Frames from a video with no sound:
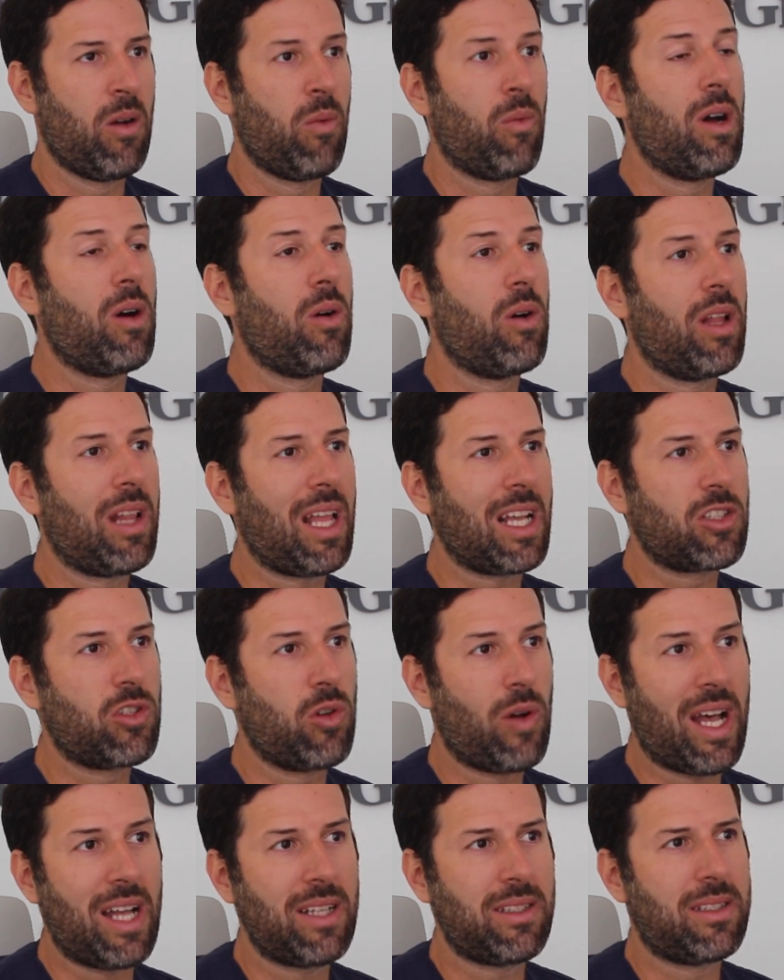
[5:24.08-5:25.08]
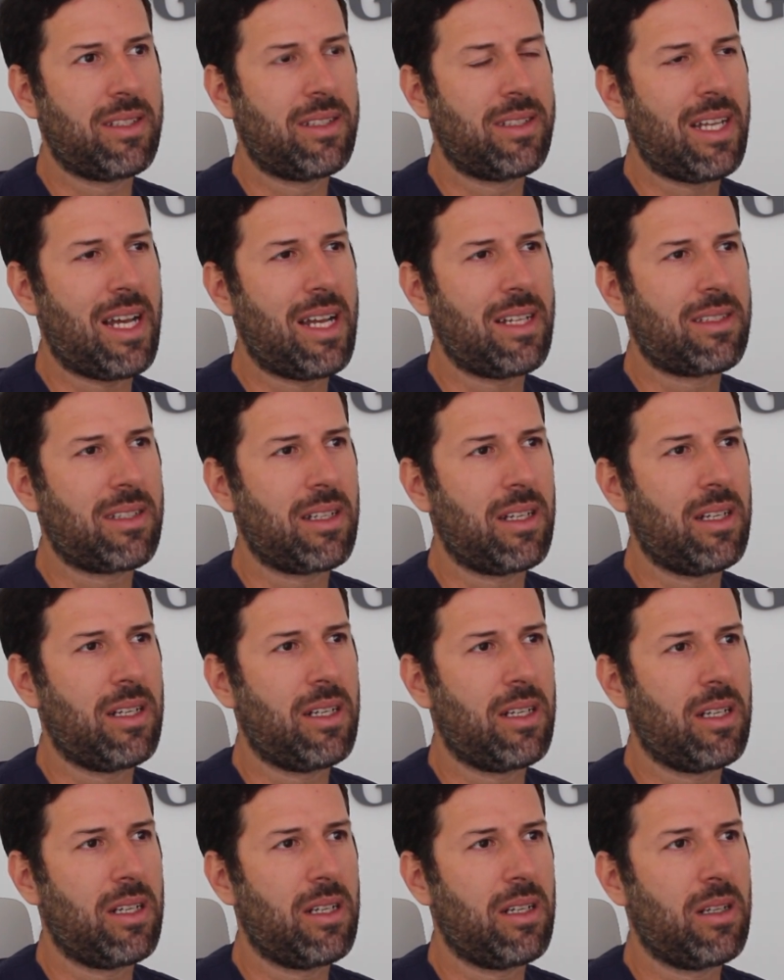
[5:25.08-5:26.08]
Well, I'd like to add that
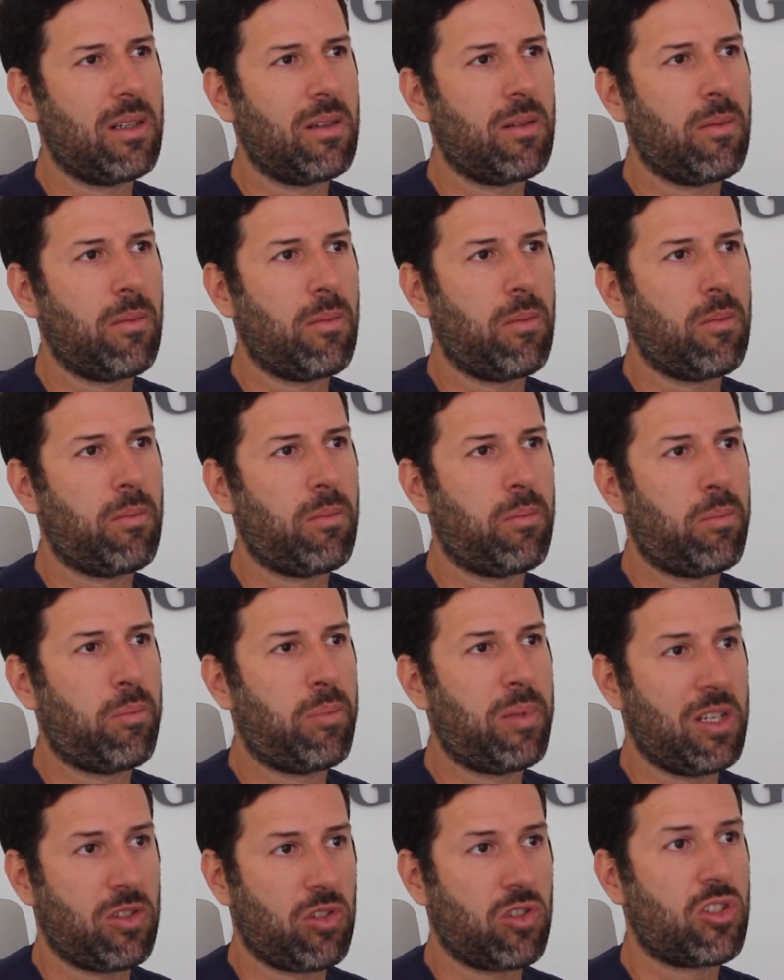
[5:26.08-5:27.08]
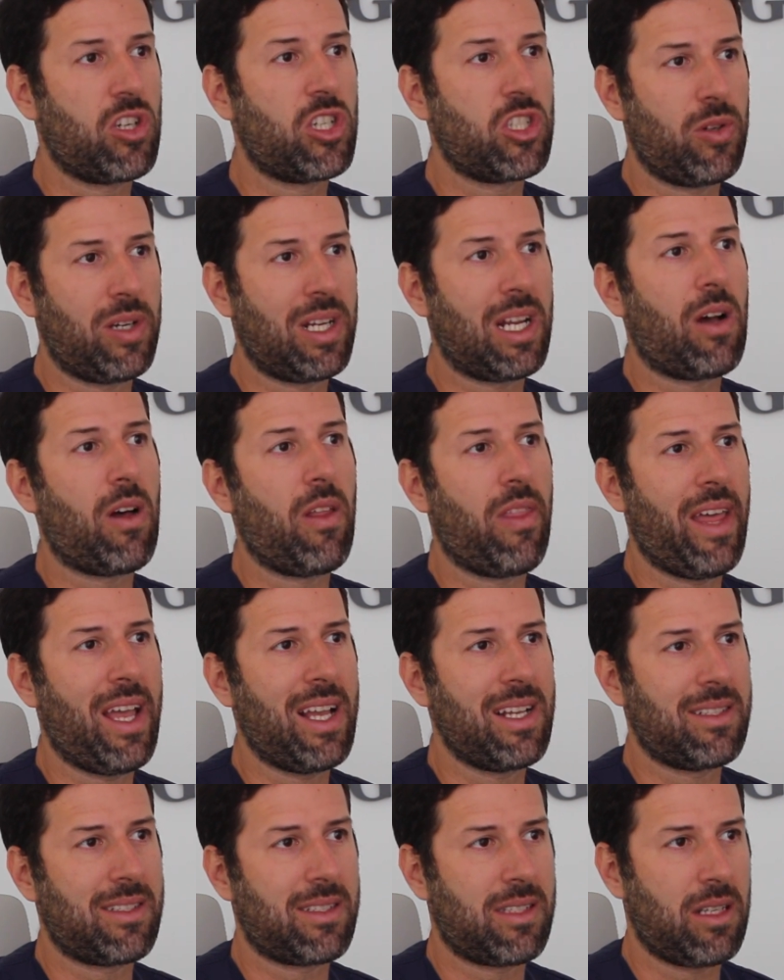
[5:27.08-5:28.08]
piezo surgery
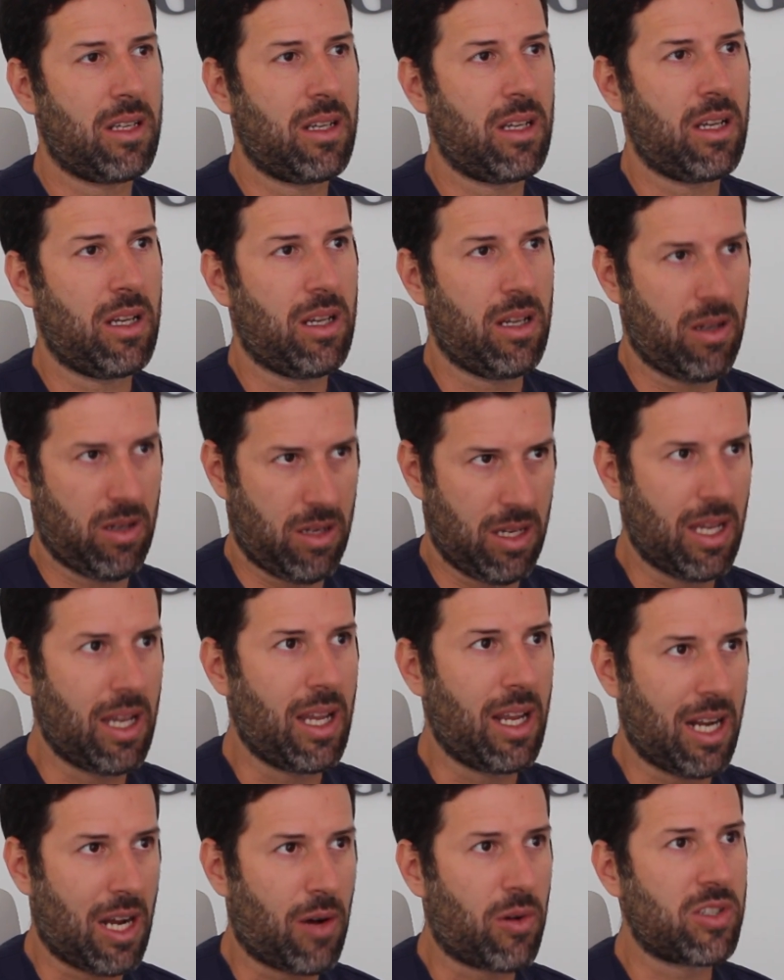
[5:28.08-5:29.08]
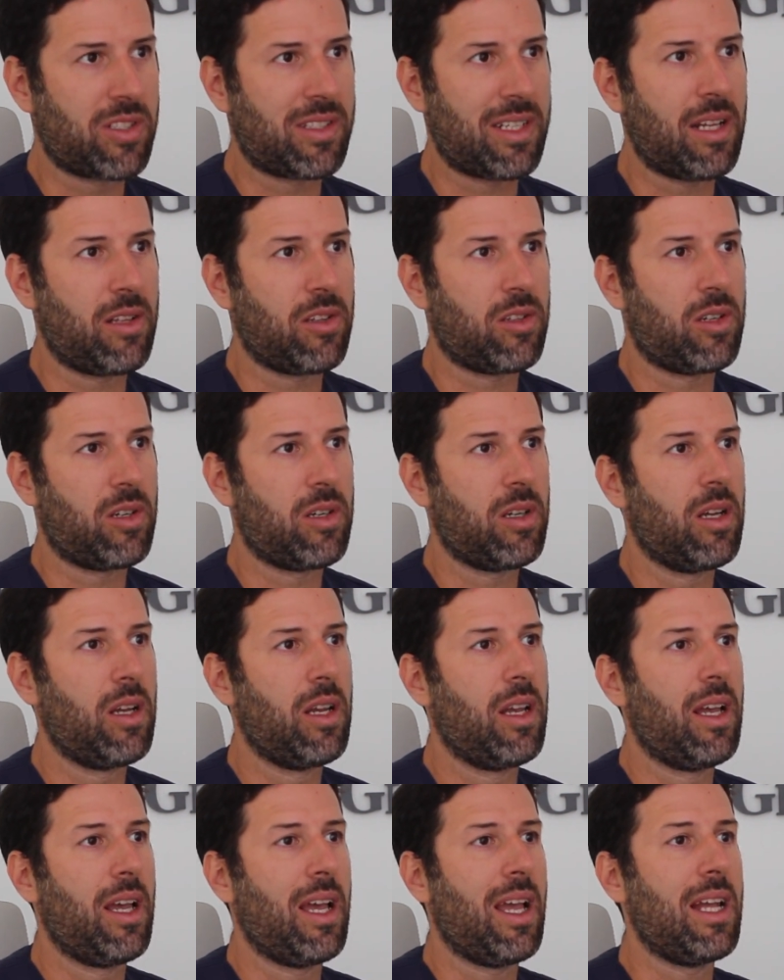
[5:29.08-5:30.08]
nowadays in our center,
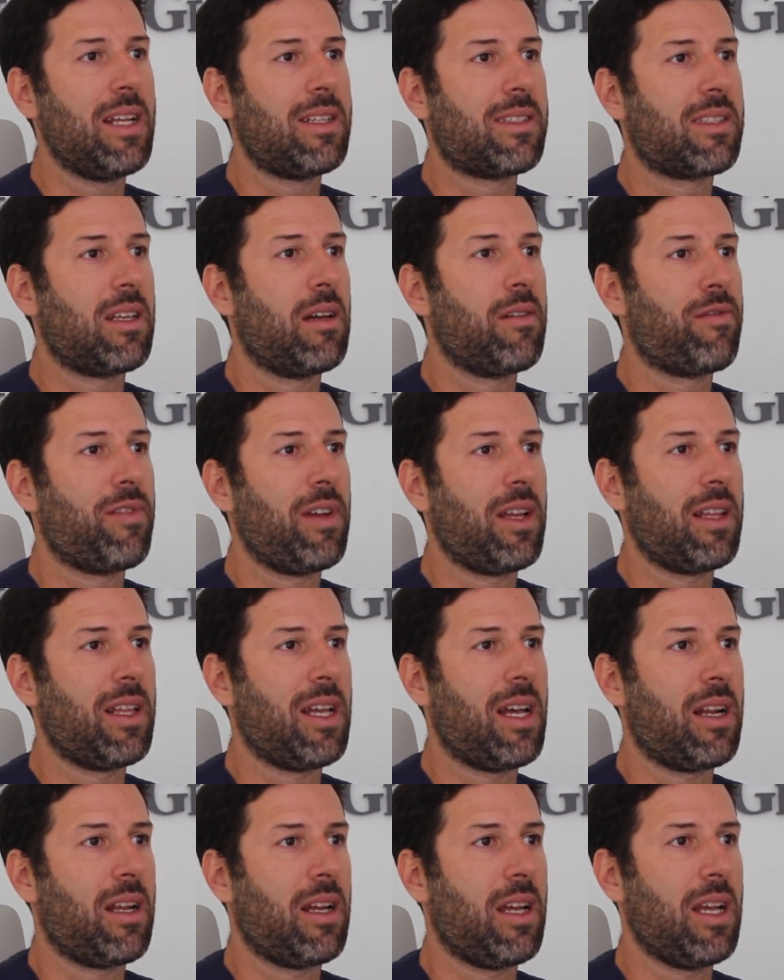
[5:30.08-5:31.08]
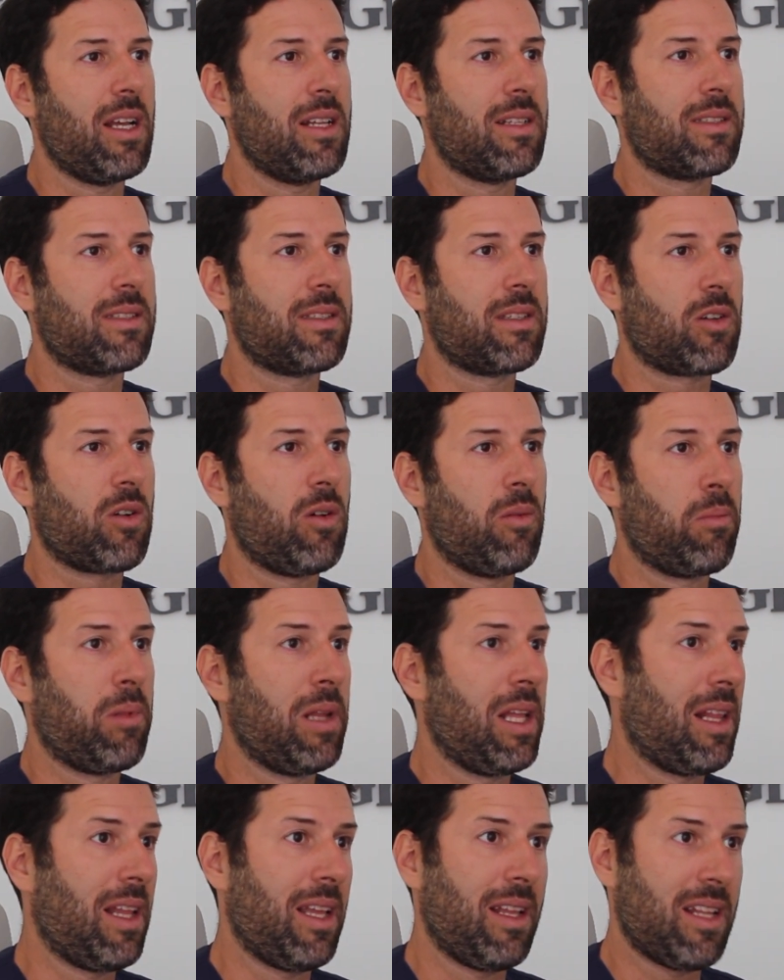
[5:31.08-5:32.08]
it's something that it's
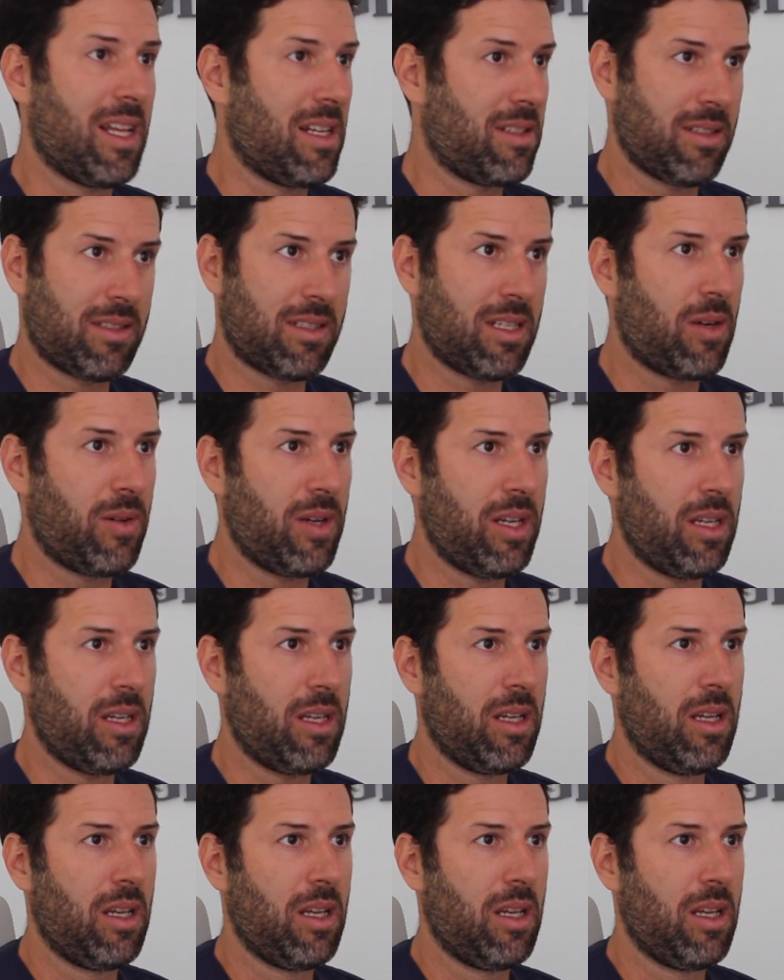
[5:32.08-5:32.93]
completely necessary,